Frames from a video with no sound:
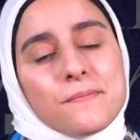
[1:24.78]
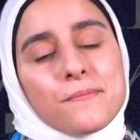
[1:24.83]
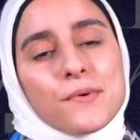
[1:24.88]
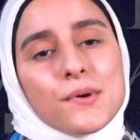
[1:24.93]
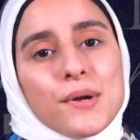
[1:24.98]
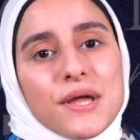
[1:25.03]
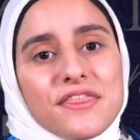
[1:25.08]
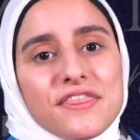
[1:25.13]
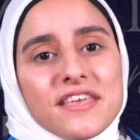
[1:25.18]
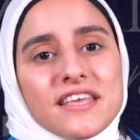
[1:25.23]

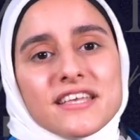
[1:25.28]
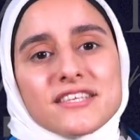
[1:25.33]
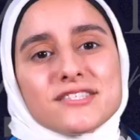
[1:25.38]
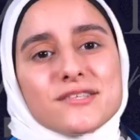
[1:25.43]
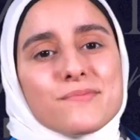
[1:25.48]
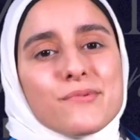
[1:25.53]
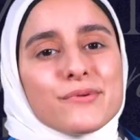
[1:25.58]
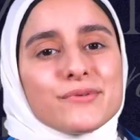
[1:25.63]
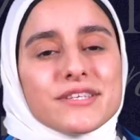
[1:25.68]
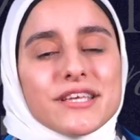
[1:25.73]
What I think is
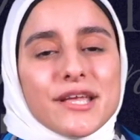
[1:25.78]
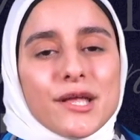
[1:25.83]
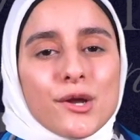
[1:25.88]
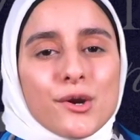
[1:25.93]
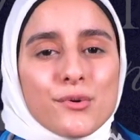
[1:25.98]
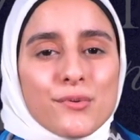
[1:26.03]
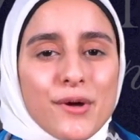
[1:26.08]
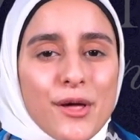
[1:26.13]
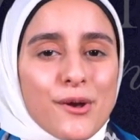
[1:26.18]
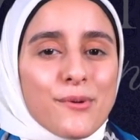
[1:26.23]
the most
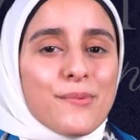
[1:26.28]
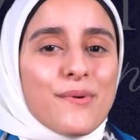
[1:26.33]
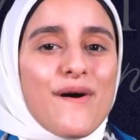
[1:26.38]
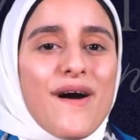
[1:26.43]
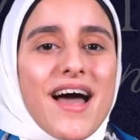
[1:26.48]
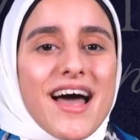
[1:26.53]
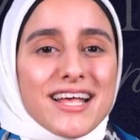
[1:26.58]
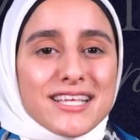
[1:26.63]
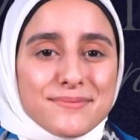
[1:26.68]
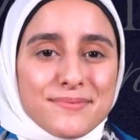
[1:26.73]
incredible
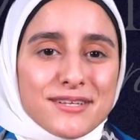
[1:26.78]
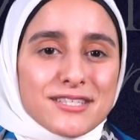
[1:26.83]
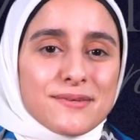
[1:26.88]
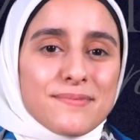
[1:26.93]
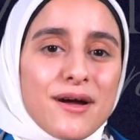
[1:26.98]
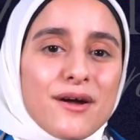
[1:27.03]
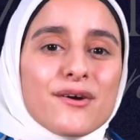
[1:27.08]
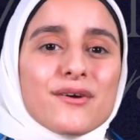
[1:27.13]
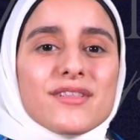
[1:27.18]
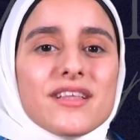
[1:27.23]
aspect
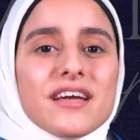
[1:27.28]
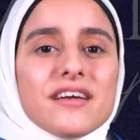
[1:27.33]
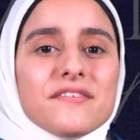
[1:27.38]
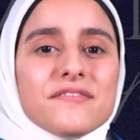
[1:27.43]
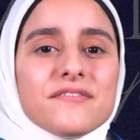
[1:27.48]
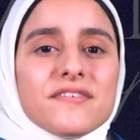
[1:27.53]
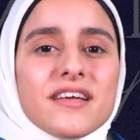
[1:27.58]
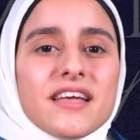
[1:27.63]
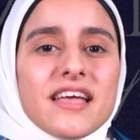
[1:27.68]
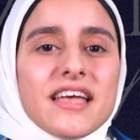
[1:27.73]
about her
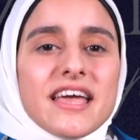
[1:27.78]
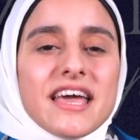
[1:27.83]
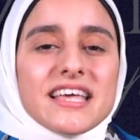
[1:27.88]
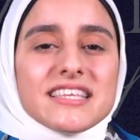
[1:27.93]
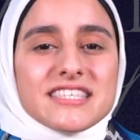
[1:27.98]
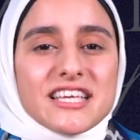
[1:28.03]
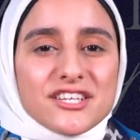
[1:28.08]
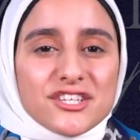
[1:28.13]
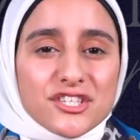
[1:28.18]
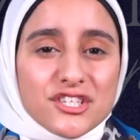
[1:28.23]
life
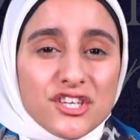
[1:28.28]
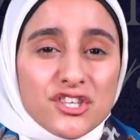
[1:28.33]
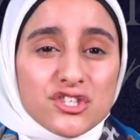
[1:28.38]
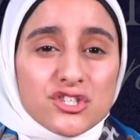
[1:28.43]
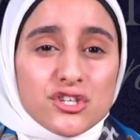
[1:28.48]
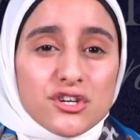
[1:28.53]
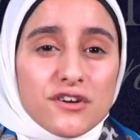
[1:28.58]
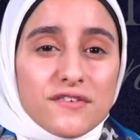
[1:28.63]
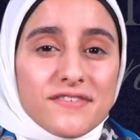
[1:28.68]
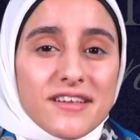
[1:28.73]
is that she
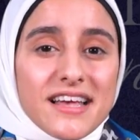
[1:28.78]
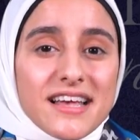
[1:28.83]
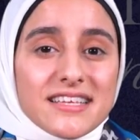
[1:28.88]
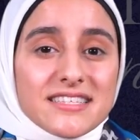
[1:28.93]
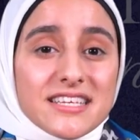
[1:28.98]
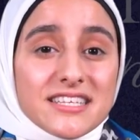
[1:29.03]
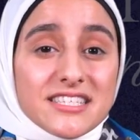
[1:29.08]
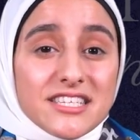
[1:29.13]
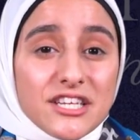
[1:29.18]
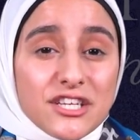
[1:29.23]
served
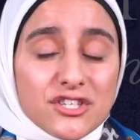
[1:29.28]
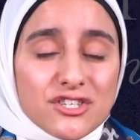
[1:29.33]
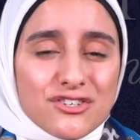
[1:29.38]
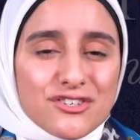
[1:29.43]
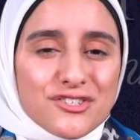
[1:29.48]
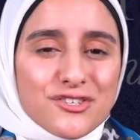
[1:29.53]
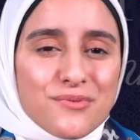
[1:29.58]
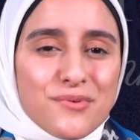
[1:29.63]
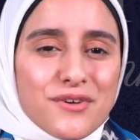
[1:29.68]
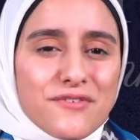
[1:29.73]
as a
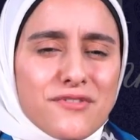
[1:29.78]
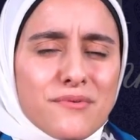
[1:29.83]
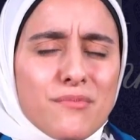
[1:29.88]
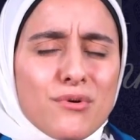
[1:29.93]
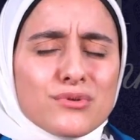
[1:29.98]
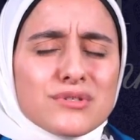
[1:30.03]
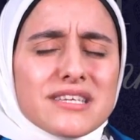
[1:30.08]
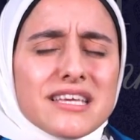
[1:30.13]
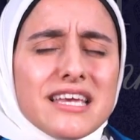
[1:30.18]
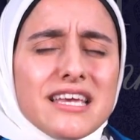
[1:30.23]
teacher to one of the
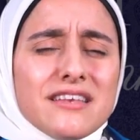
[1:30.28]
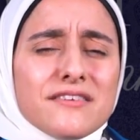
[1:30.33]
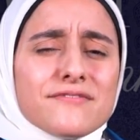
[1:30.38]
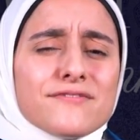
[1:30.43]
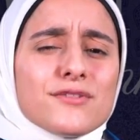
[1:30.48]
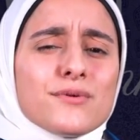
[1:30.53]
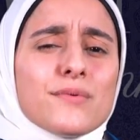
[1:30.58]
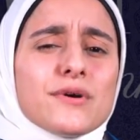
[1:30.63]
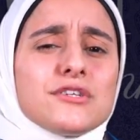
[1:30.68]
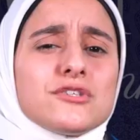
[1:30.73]
most
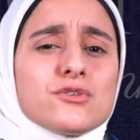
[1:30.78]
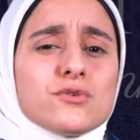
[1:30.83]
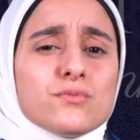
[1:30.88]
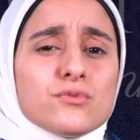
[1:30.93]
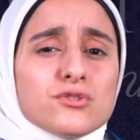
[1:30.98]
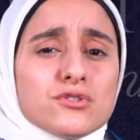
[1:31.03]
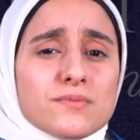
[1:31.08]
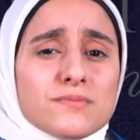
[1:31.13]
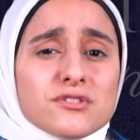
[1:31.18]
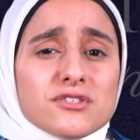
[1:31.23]
influential
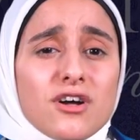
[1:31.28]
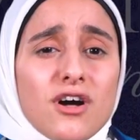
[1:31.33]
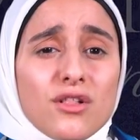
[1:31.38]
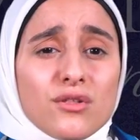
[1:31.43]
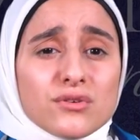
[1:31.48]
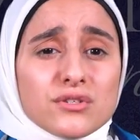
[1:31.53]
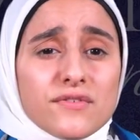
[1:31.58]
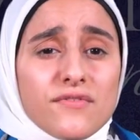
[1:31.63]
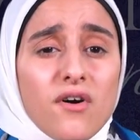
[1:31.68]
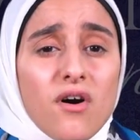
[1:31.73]
Muslim
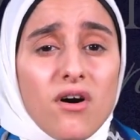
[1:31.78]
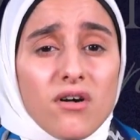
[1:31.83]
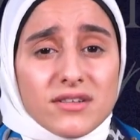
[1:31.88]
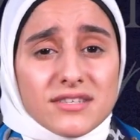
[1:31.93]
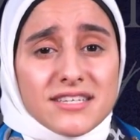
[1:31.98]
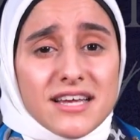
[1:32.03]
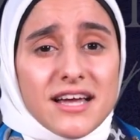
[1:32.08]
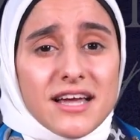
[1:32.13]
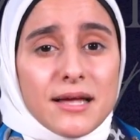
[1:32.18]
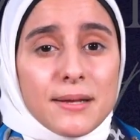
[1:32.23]
scholars of all
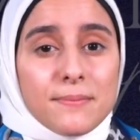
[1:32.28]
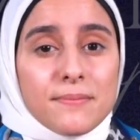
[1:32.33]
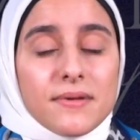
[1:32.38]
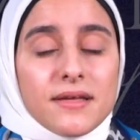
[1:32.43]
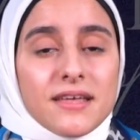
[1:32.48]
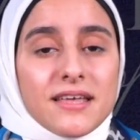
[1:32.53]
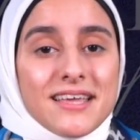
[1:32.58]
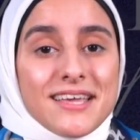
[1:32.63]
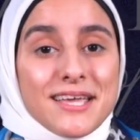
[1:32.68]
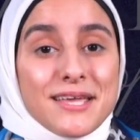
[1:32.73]

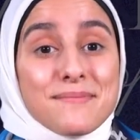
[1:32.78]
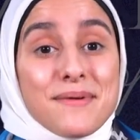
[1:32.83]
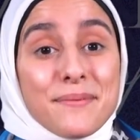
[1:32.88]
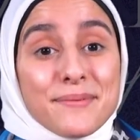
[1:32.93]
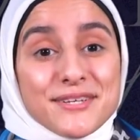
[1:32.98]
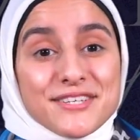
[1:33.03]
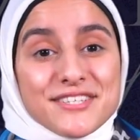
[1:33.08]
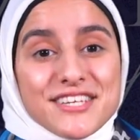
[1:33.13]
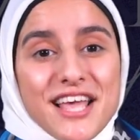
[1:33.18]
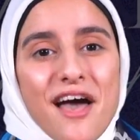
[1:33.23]
time, Imam
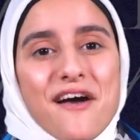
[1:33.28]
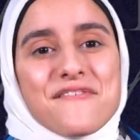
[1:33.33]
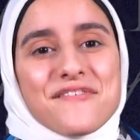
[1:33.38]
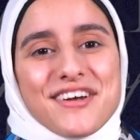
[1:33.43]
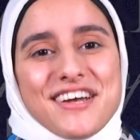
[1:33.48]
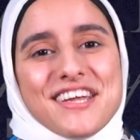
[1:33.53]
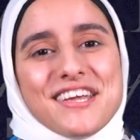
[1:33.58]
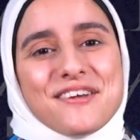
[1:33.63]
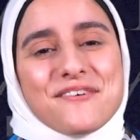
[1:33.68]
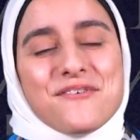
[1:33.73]

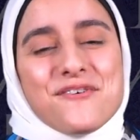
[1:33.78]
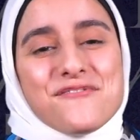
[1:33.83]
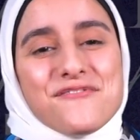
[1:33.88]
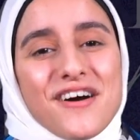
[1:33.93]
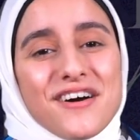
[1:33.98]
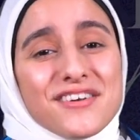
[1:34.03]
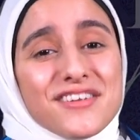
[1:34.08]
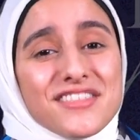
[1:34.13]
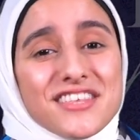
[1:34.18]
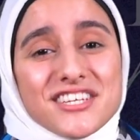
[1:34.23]
al-Shafi'i, who
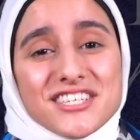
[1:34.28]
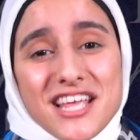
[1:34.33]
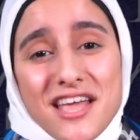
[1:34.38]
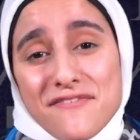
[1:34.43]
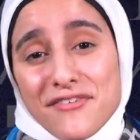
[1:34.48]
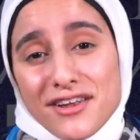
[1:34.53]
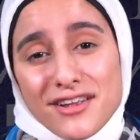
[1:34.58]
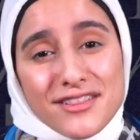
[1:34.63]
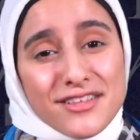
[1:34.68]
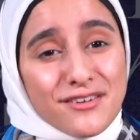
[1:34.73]
founded the
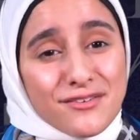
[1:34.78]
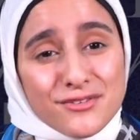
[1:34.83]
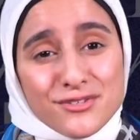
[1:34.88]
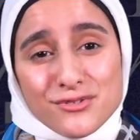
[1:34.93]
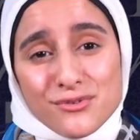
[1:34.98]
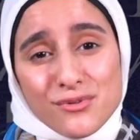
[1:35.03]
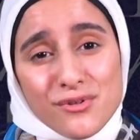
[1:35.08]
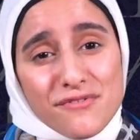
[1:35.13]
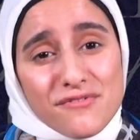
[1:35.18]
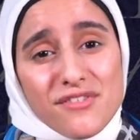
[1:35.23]
Shafi'i Legal
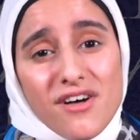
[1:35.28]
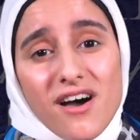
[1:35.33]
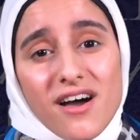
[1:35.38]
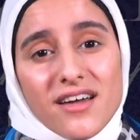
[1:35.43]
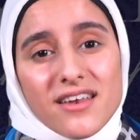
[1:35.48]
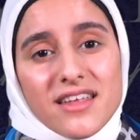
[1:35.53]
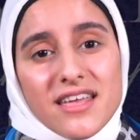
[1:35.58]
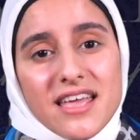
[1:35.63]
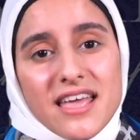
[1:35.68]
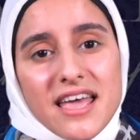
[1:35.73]
School of
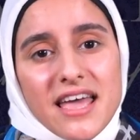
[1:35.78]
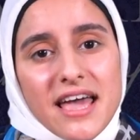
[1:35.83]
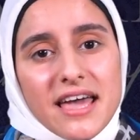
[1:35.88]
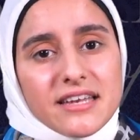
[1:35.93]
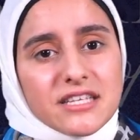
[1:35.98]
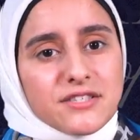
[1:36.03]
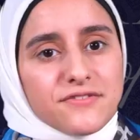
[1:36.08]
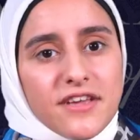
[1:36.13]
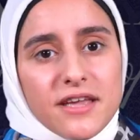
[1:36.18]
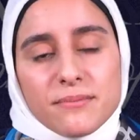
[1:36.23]
Thought
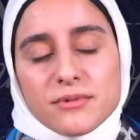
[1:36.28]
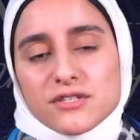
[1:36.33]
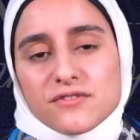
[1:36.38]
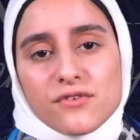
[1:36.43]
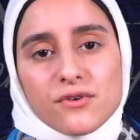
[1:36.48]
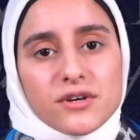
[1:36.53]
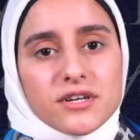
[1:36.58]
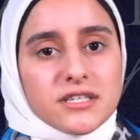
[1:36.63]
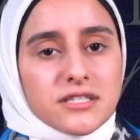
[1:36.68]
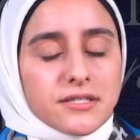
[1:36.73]
and is famous
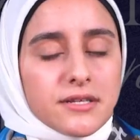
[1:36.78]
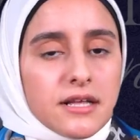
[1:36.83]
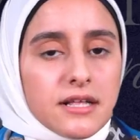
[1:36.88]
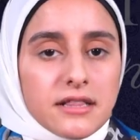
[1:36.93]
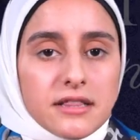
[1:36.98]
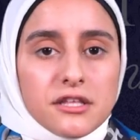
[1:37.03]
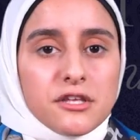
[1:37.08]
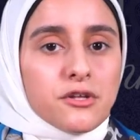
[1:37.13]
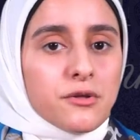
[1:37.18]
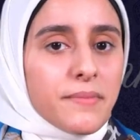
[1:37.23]
for his
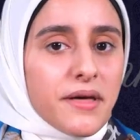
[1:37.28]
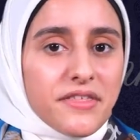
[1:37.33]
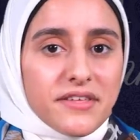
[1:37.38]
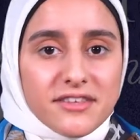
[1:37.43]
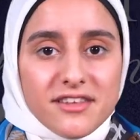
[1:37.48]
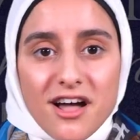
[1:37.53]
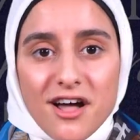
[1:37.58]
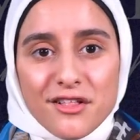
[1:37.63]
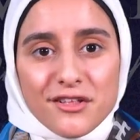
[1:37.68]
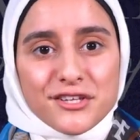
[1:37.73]
legal
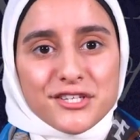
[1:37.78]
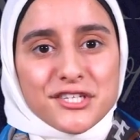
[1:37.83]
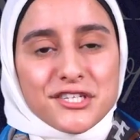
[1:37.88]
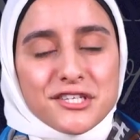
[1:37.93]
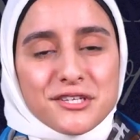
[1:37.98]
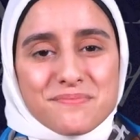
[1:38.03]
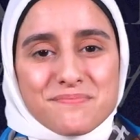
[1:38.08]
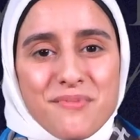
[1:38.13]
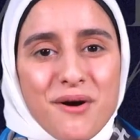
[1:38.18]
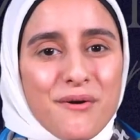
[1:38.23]

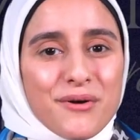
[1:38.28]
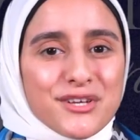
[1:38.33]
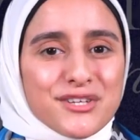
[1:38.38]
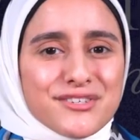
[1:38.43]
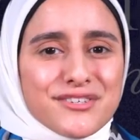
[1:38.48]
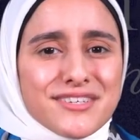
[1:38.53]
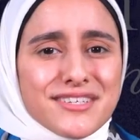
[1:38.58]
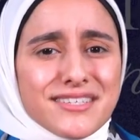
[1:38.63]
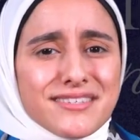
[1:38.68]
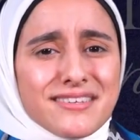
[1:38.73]
methodology and
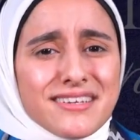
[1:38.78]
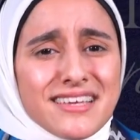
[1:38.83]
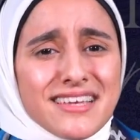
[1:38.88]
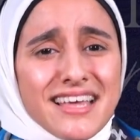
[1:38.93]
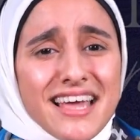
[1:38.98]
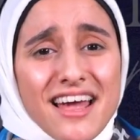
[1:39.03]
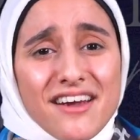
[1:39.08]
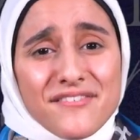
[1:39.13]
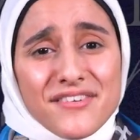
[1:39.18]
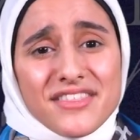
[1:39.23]
poetry and
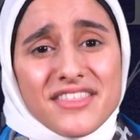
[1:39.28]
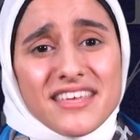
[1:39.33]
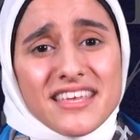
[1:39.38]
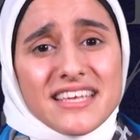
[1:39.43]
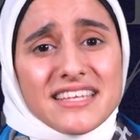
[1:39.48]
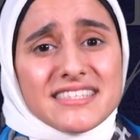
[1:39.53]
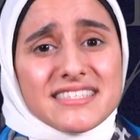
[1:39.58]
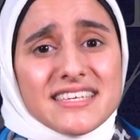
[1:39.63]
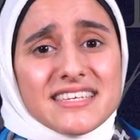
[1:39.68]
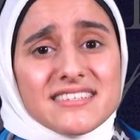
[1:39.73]
everything
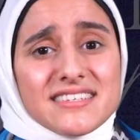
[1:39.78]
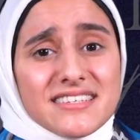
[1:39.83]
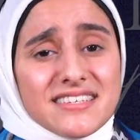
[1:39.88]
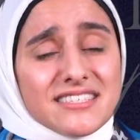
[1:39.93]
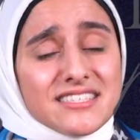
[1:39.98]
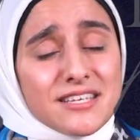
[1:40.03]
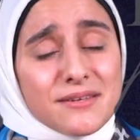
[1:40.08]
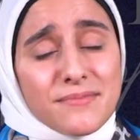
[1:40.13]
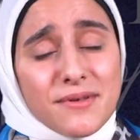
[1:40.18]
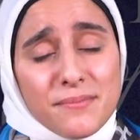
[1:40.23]
he did in
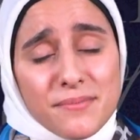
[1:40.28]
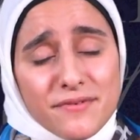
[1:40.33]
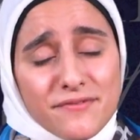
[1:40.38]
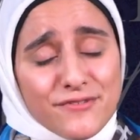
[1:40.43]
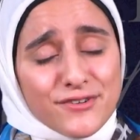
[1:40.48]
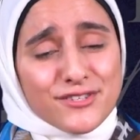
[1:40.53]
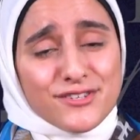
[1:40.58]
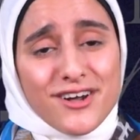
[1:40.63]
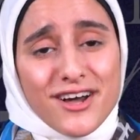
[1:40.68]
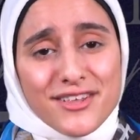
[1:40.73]
his commitment
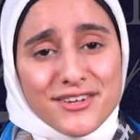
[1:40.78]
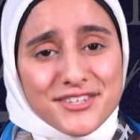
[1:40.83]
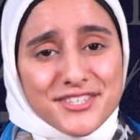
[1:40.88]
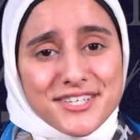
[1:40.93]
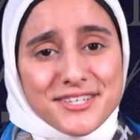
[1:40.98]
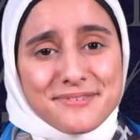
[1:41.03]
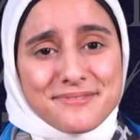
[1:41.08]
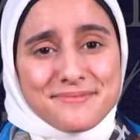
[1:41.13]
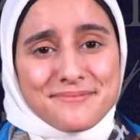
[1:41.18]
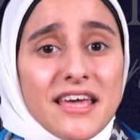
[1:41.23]
for
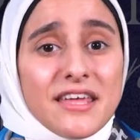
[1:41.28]
scholarship.